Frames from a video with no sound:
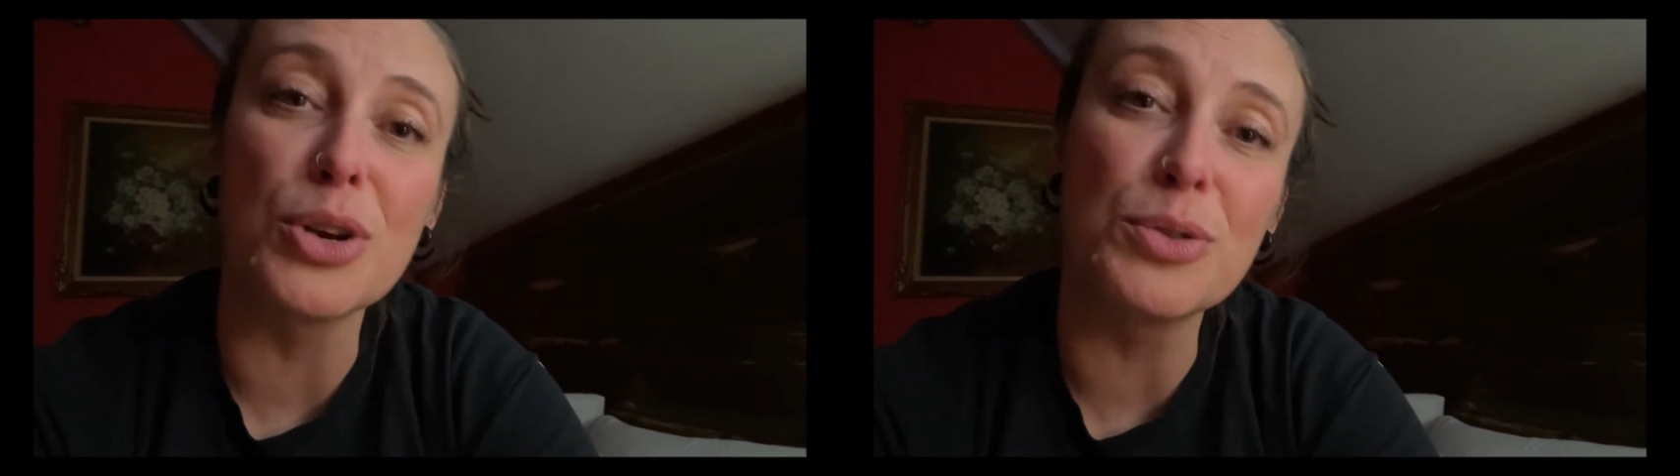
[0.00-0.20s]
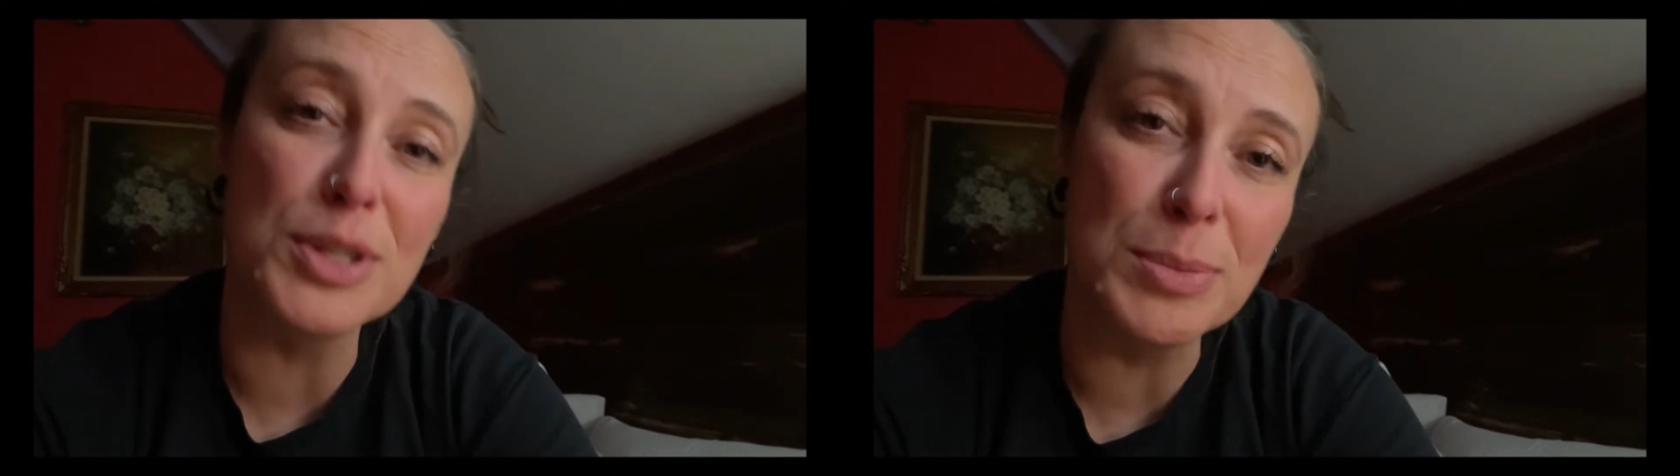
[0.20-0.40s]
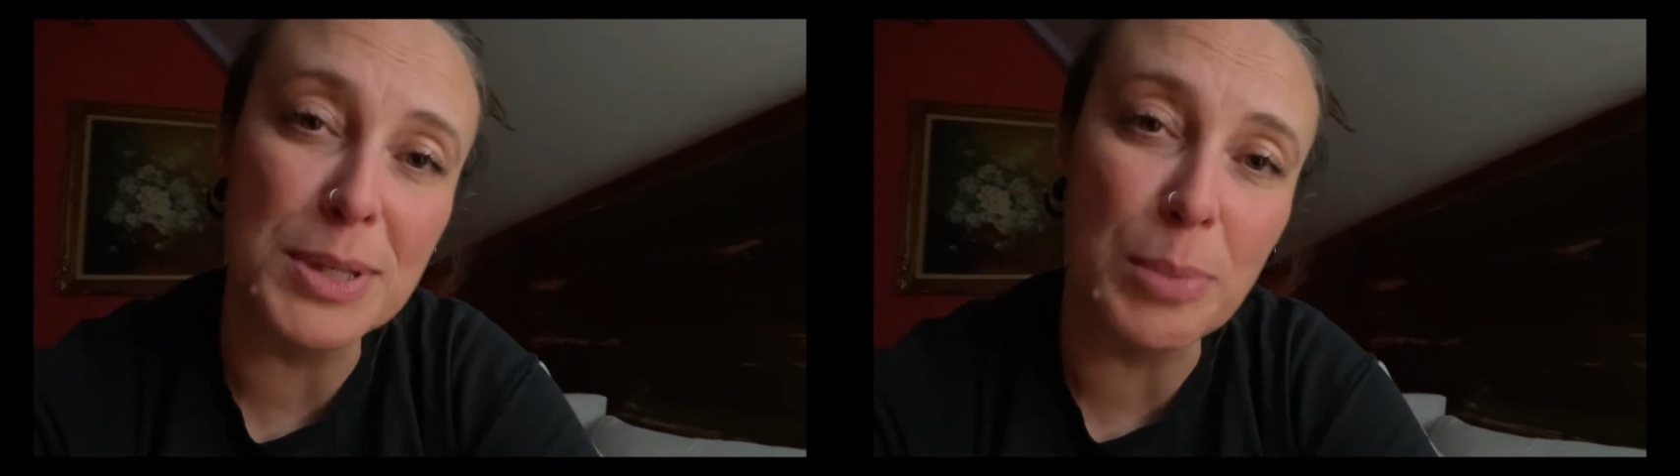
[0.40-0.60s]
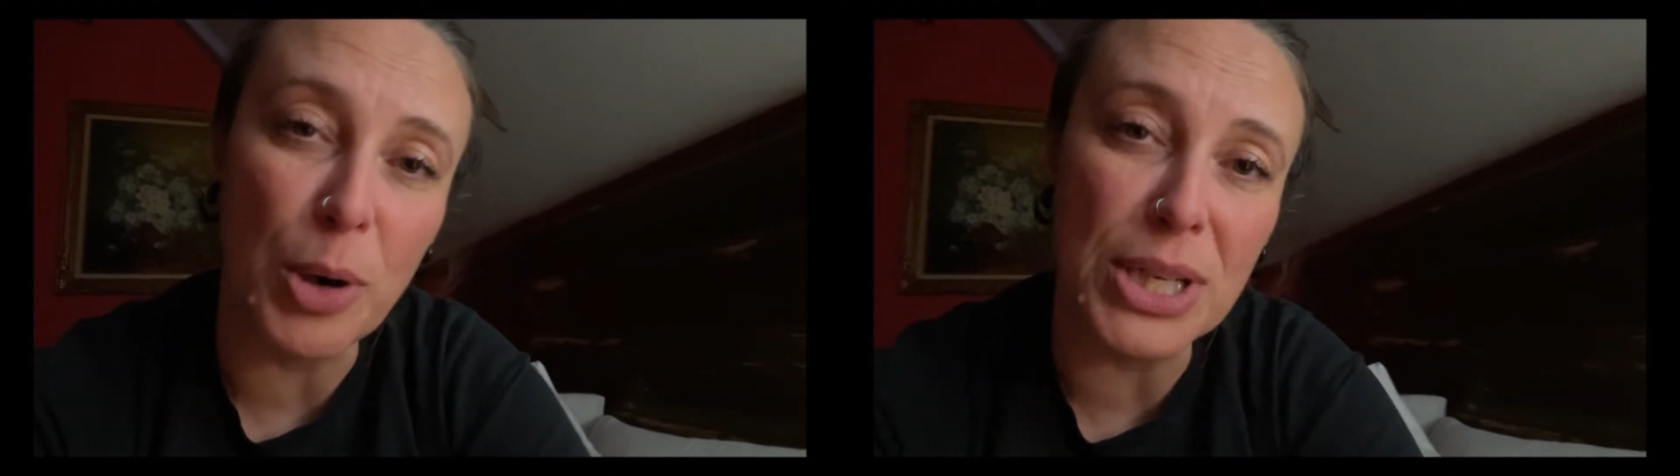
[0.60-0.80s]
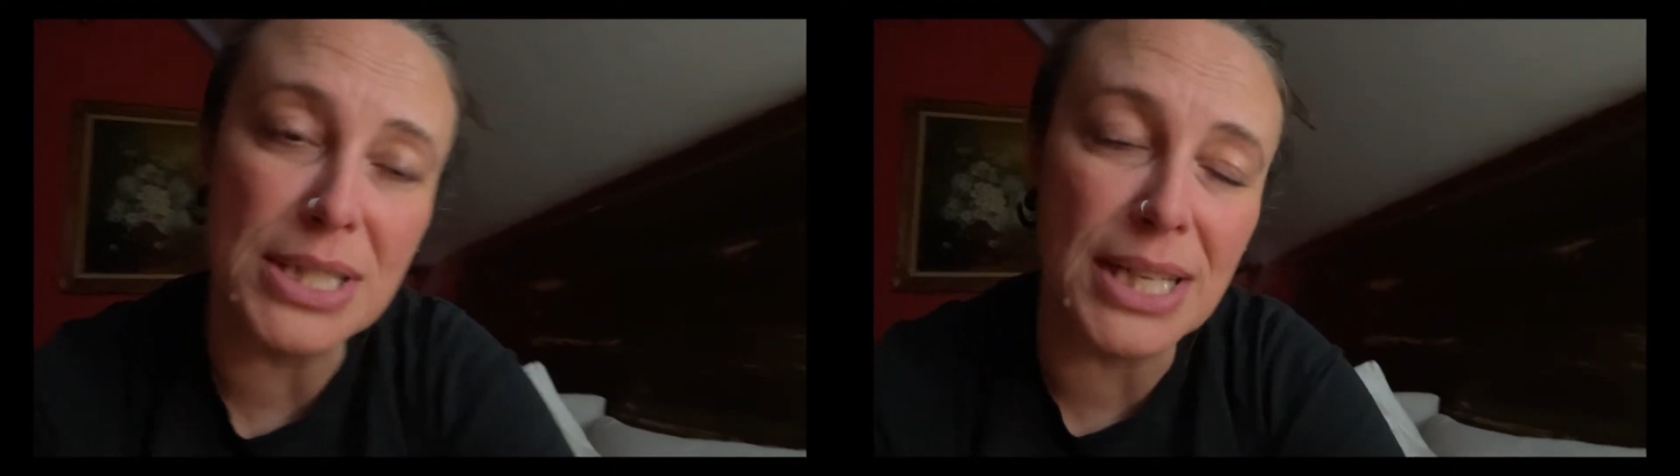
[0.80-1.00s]
Christmas
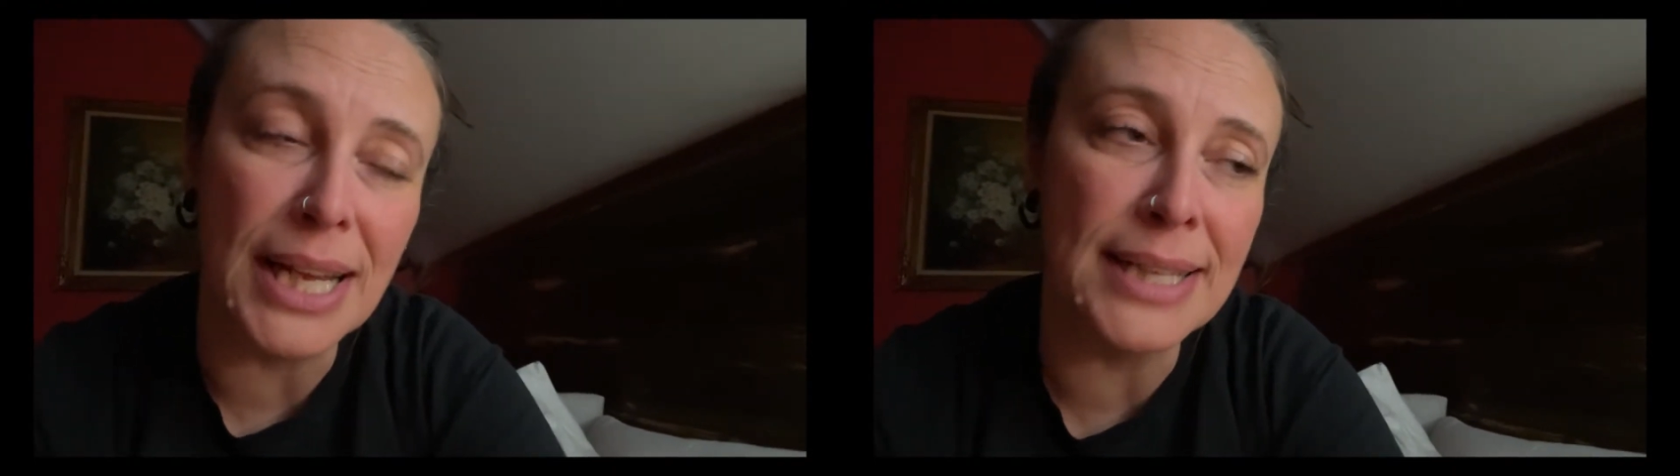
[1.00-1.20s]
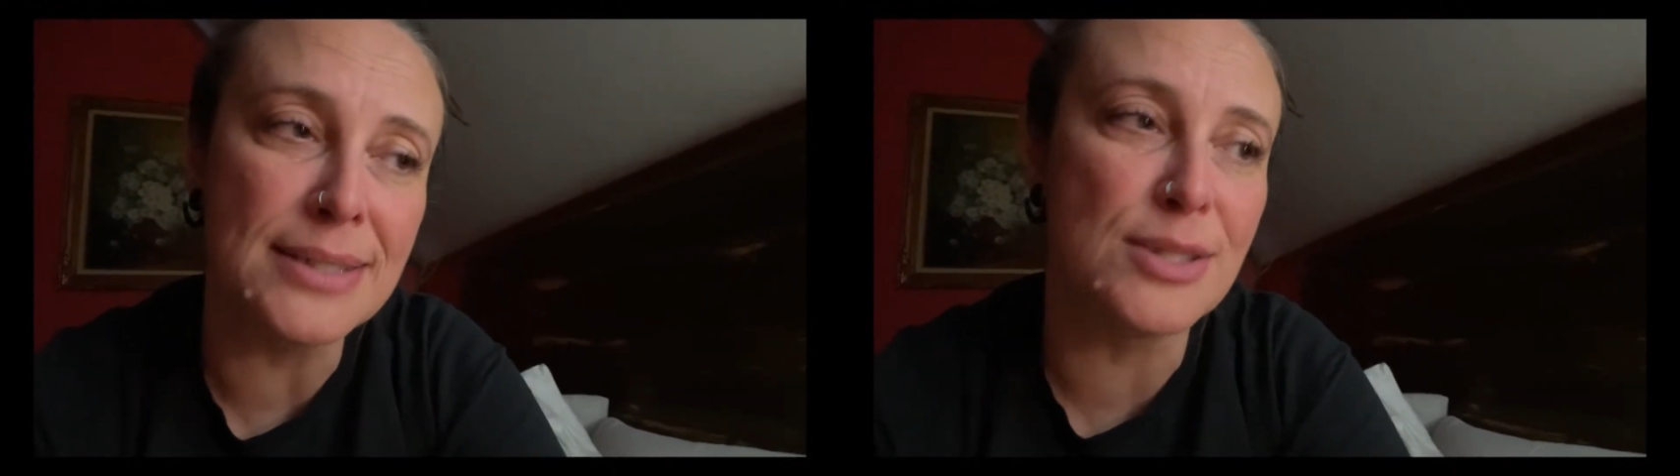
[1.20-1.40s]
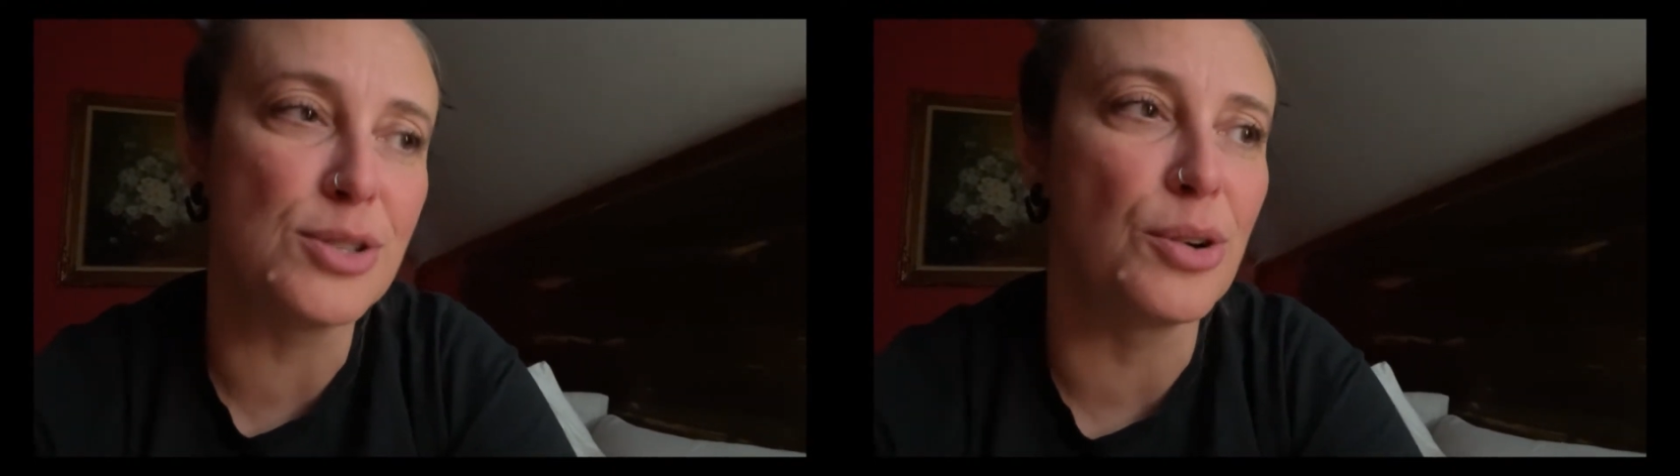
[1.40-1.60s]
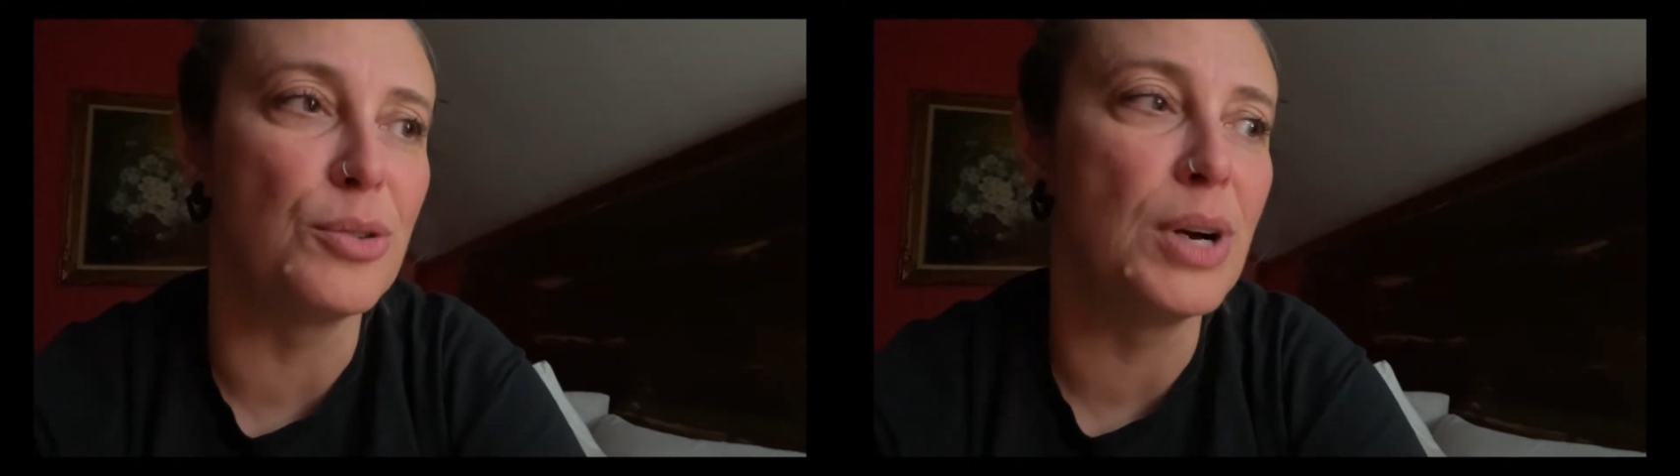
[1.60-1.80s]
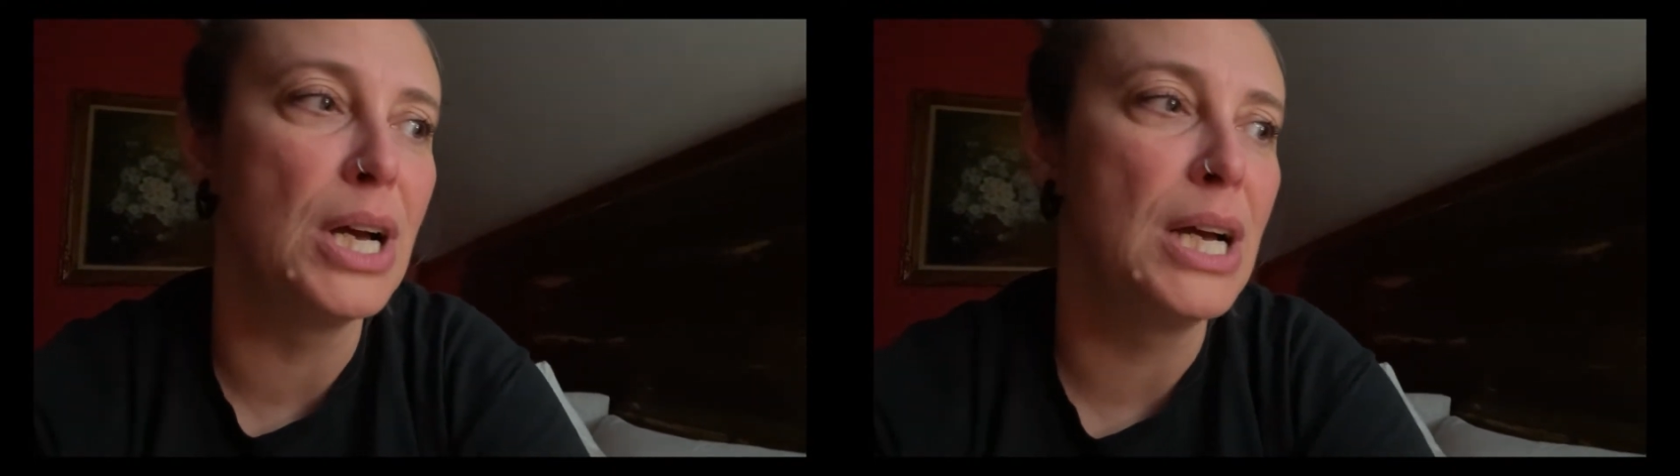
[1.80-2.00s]
party tonight, so